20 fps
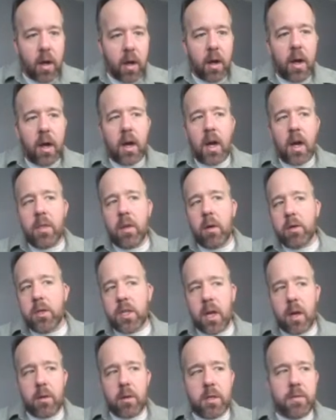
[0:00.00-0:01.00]
And those
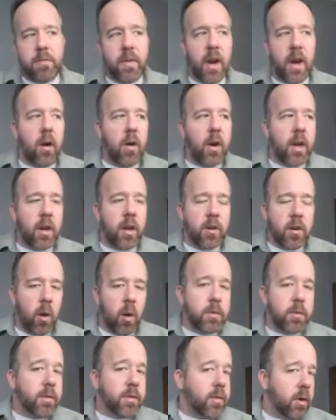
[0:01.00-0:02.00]
cells vary in
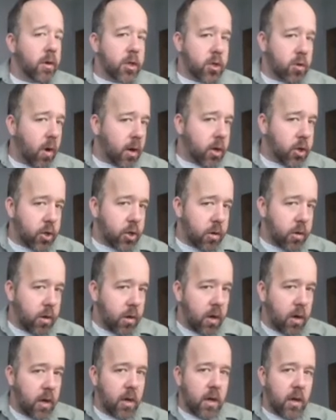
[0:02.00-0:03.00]
terms of their structure,
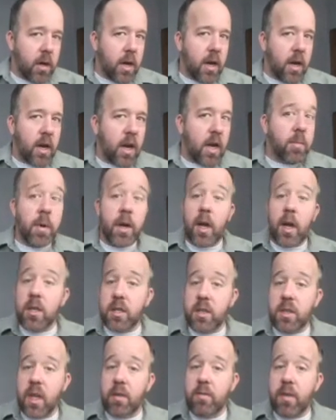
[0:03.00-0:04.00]
and
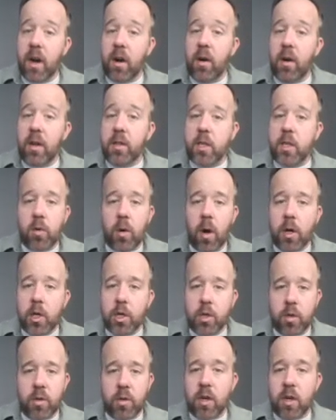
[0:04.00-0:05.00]
because they vary in structure, they're